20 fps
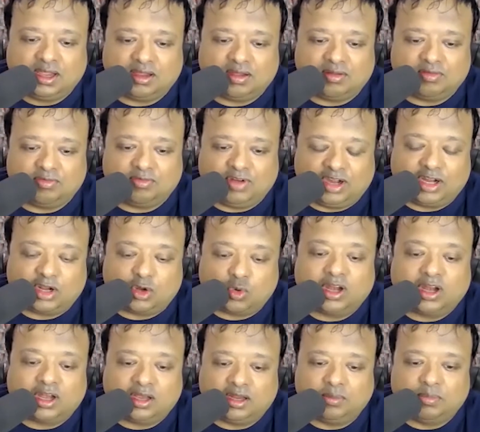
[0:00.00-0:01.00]
very
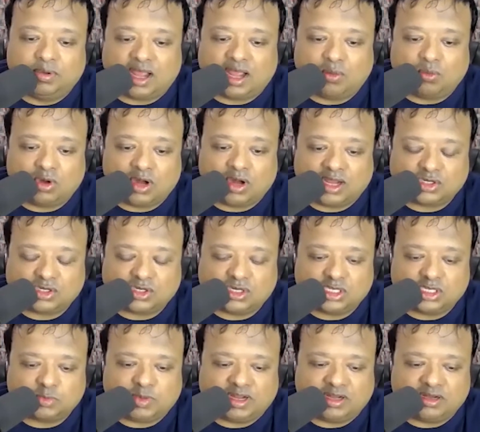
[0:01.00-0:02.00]
quickly, but I want to actually
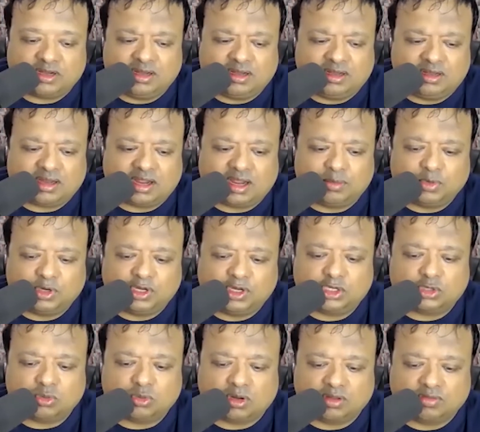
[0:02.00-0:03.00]
spend a little time on
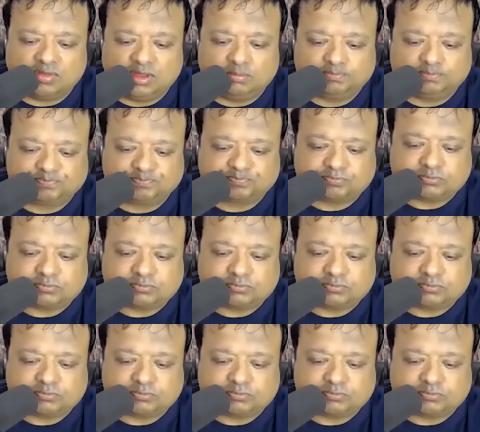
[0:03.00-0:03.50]
each one of them.